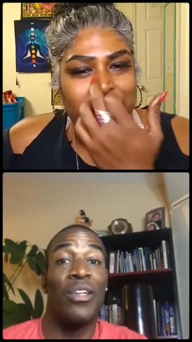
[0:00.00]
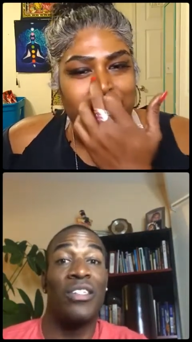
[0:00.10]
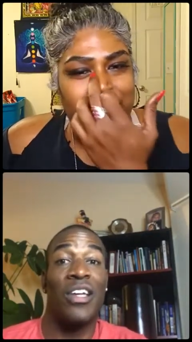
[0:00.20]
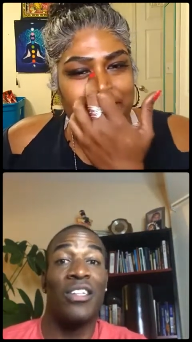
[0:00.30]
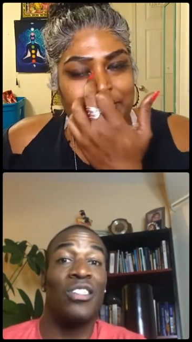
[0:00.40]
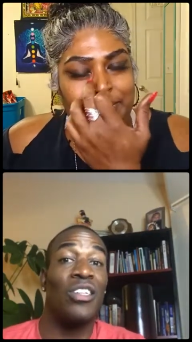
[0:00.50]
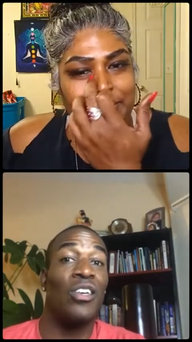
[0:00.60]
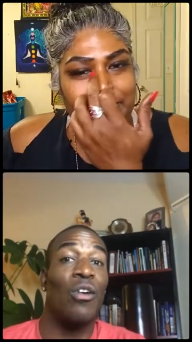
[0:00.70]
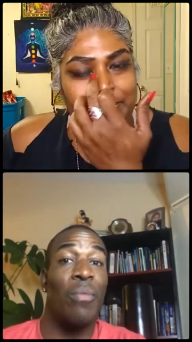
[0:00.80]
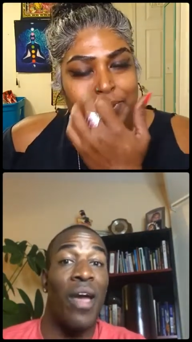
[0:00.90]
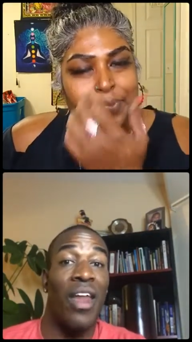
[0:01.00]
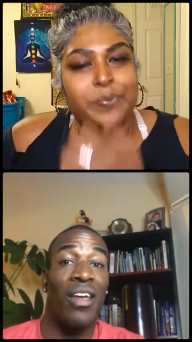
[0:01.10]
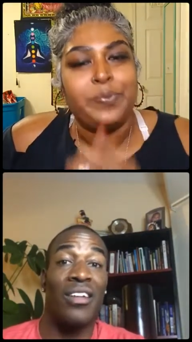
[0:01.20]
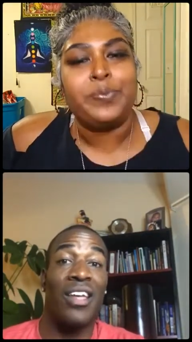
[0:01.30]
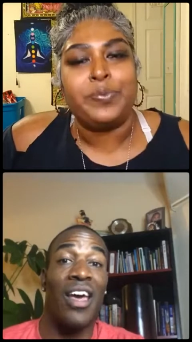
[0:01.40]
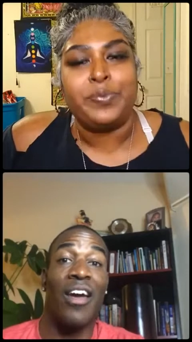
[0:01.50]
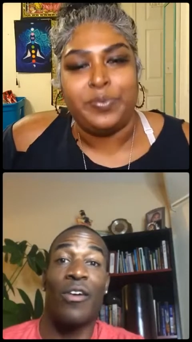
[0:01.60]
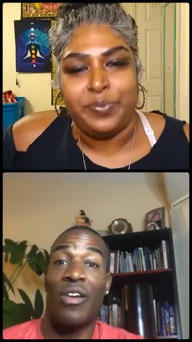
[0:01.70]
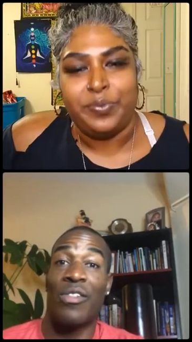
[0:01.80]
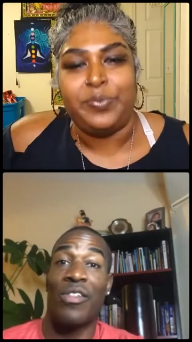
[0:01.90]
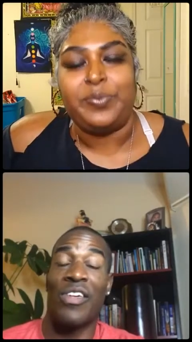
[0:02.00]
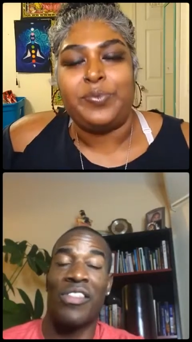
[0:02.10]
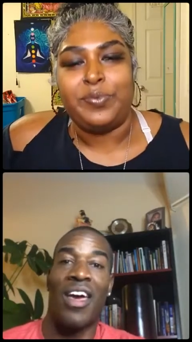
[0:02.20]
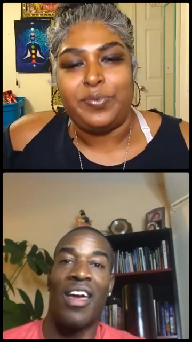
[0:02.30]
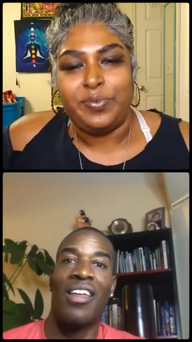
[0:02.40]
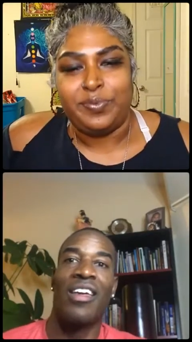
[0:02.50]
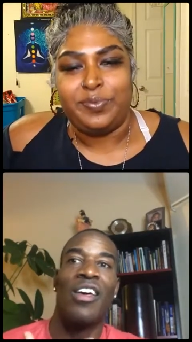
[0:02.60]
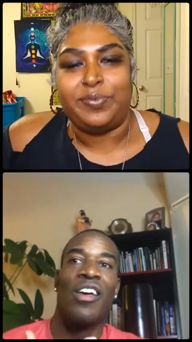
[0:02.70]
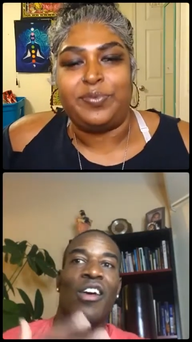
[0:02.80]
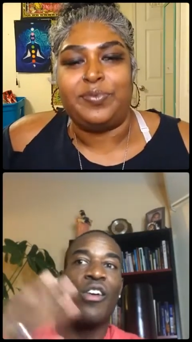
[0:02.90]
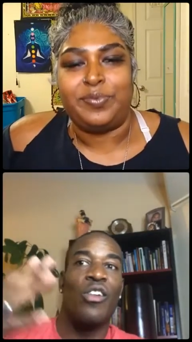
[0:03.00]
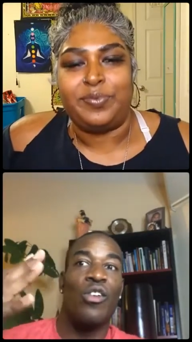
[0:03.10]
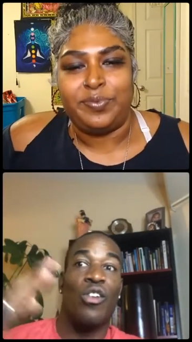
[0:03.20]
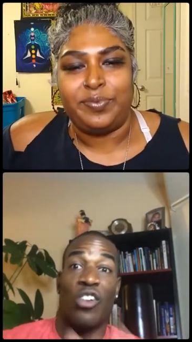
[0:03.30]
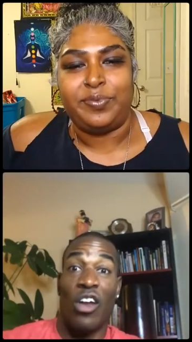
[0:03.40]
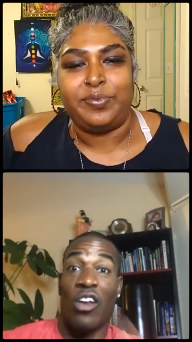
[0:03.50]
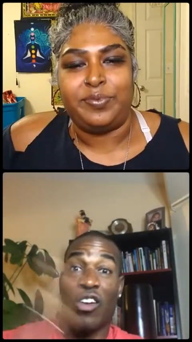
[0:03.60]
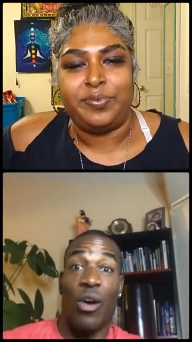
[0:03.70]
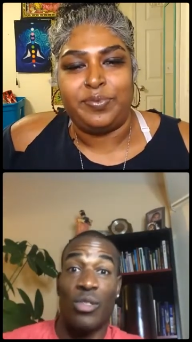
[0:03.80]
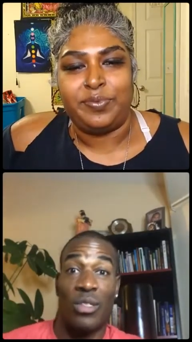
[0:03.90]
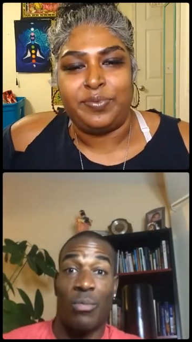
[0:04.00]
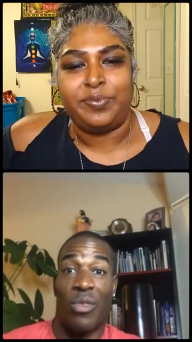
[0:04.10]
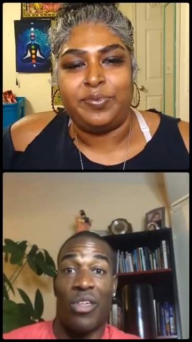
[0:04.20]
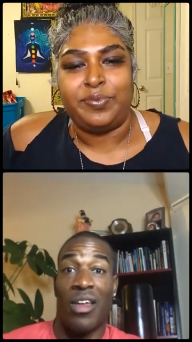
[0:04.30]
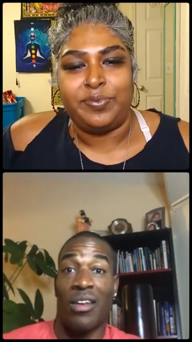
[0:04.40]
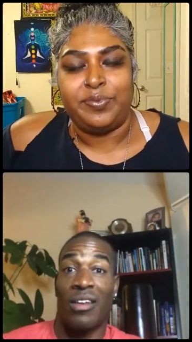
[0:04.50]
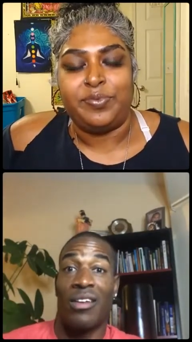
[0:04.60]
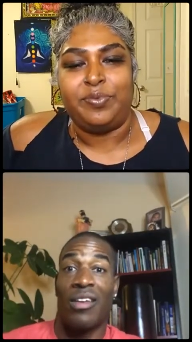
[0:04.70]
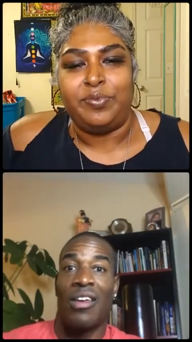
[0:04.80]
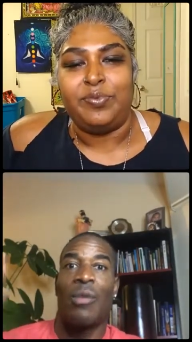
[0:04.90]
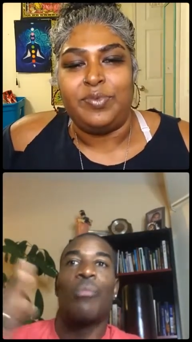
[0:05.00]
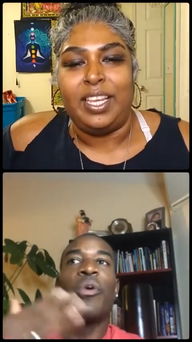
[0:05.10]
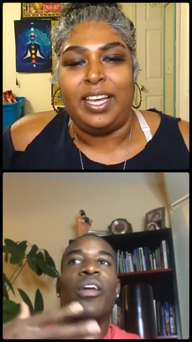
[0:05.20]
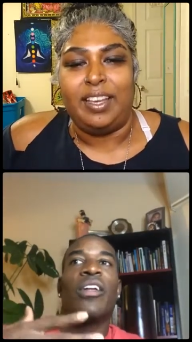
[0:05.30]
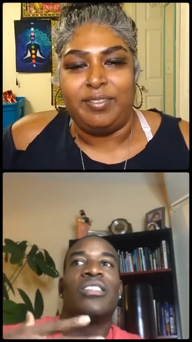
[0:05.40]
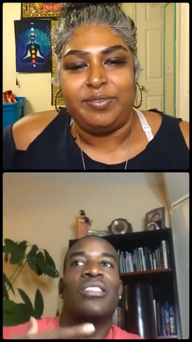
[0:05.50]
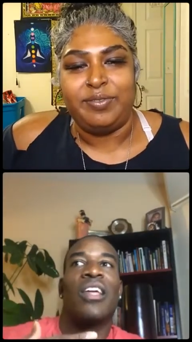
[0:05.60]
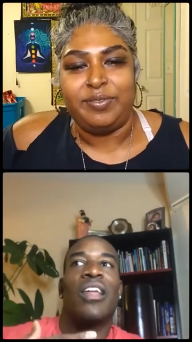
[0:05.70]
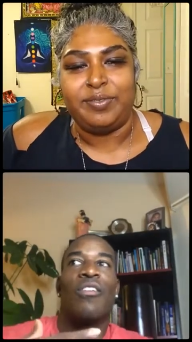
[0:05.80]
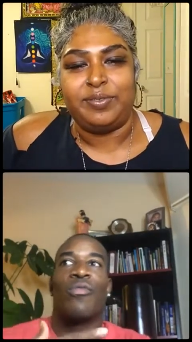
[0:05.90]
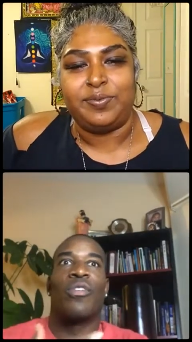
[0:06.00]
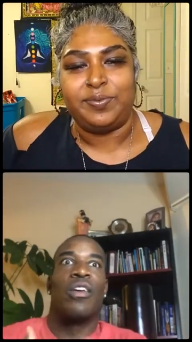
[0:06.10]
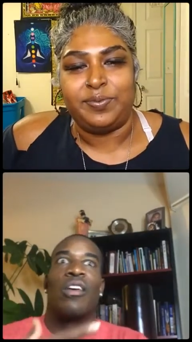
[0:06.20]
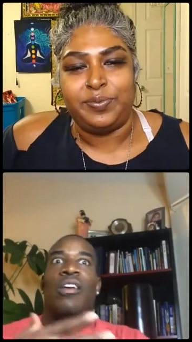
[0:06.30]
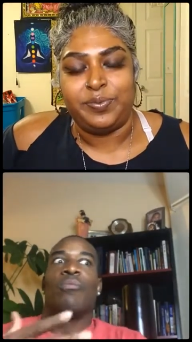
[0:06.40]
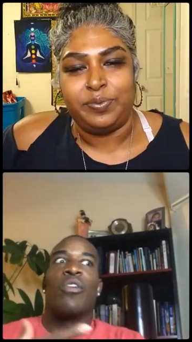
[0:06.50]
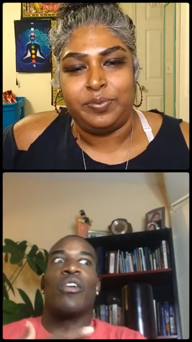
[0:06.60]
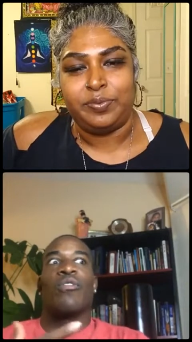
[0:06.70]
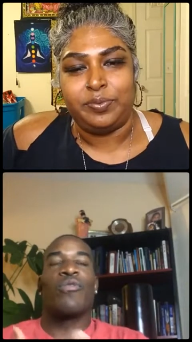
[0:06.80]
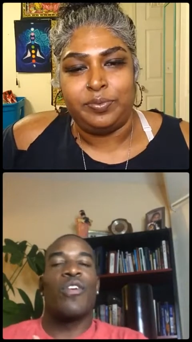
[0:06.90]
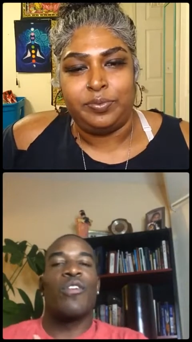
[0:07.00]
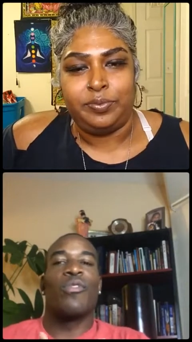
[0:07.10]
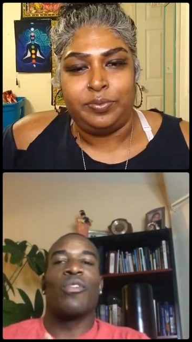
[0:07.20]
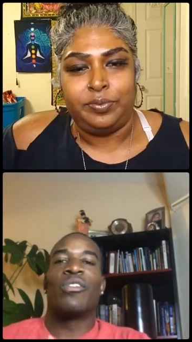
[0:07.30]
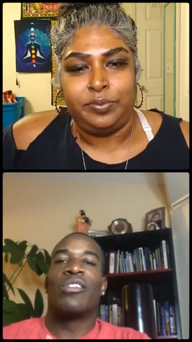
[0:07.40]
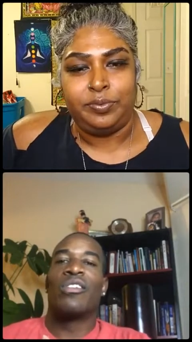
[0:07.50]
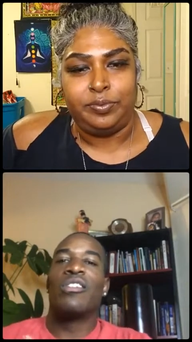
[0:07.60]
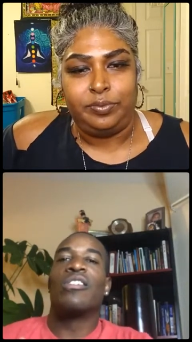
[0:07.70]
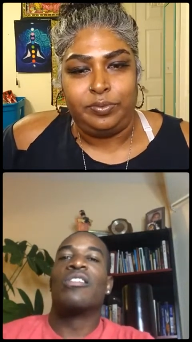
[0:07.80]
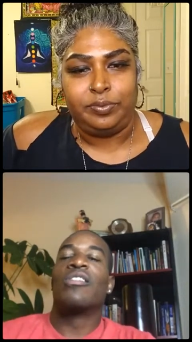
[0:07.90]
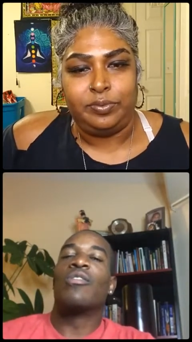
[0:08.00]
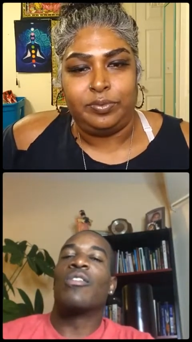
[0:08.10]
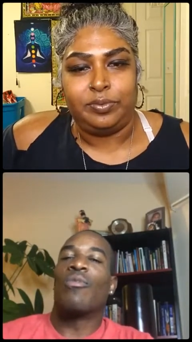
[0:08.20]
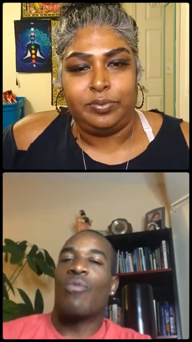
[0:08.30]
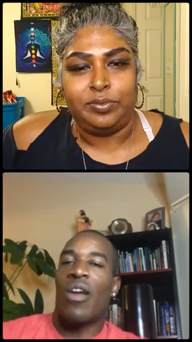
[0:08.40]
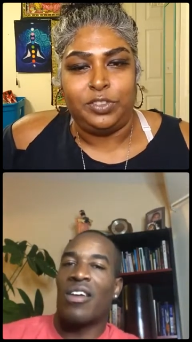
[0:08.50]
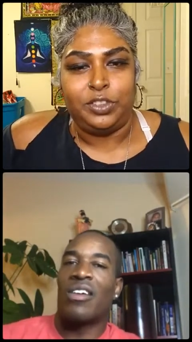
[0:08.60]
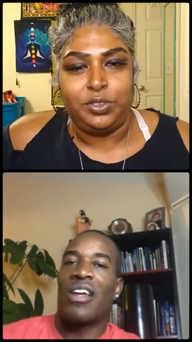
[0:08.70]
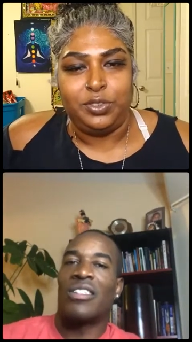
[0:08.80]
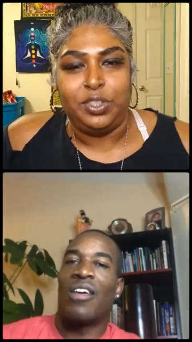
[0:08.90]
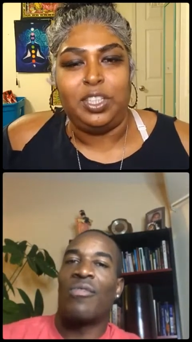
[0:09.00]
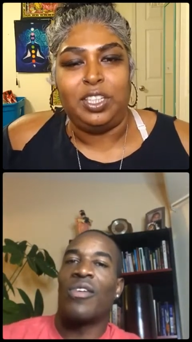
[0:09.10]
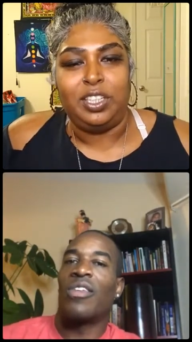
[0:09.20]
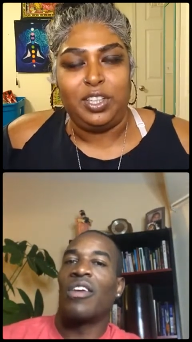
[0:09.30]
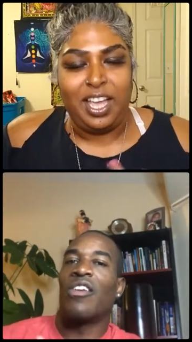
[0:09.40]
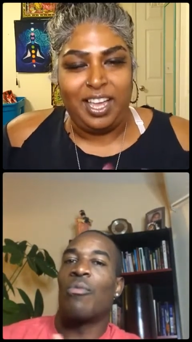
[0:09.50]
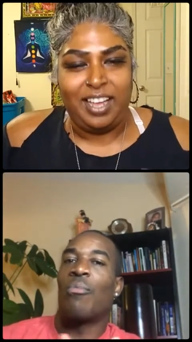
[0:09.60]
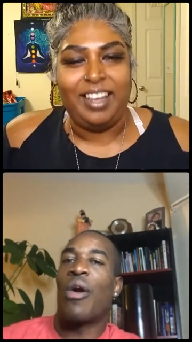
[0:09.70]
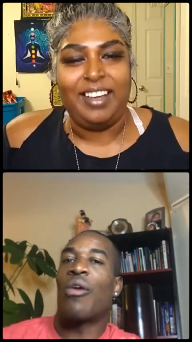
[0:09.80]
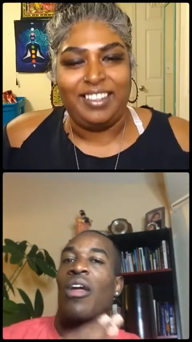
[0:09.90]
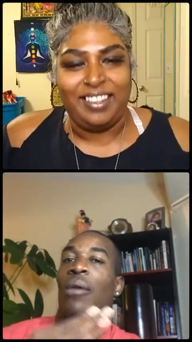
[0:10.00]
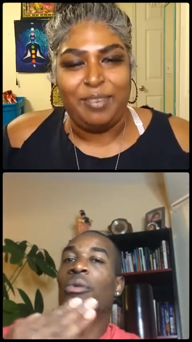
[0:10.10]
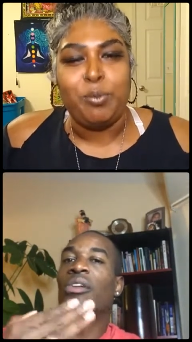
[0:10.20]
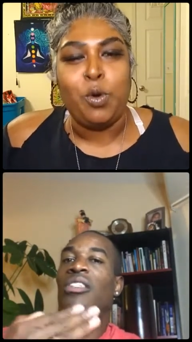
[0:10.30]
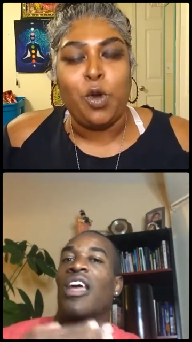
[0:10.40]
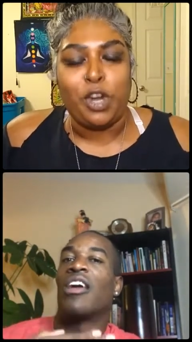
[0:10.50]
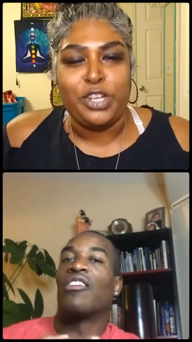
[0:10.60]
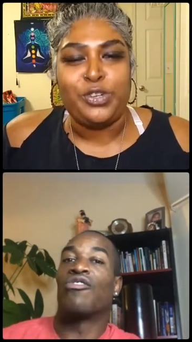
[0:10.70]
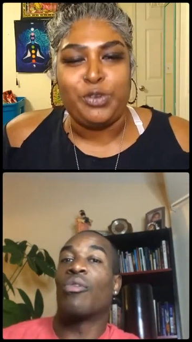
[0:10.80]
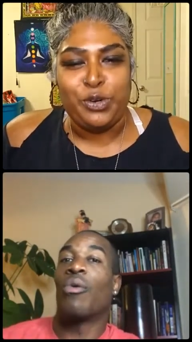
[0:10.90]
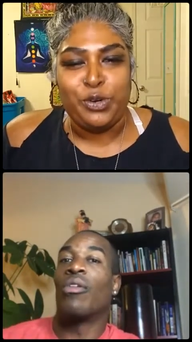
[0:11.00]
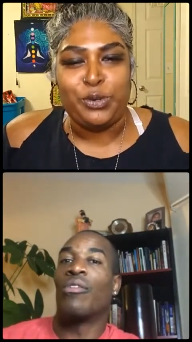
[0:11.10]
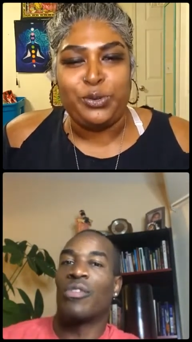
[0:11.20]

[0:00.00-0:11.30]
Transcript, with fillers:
Speaker 1: PTSD or a panic attack or anything like that, you're gonna go sympathetic. But instead of being fearful, you can recognize that feeling and you're better able to More take control. control. of